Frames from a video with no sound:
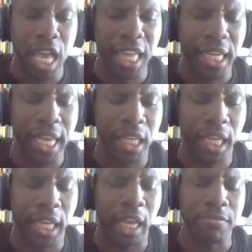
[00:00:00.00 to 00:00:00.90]
think I had
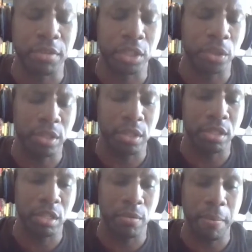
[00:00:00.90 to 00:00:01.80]
like 8 virtual
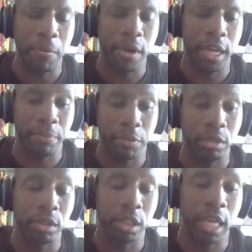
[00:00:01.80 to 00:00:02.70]
assistants at one point,
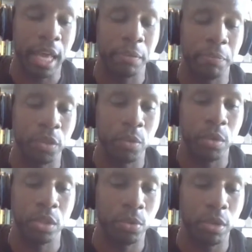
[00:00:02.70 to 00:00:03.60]
literally at
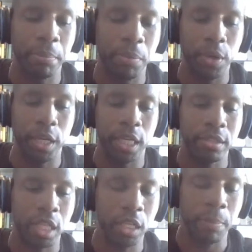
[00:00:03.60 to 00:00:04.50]
123 employee, and I
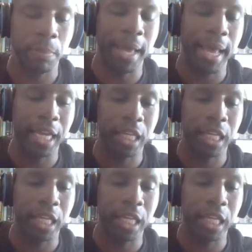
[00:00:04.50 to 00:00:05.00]
scaled it back.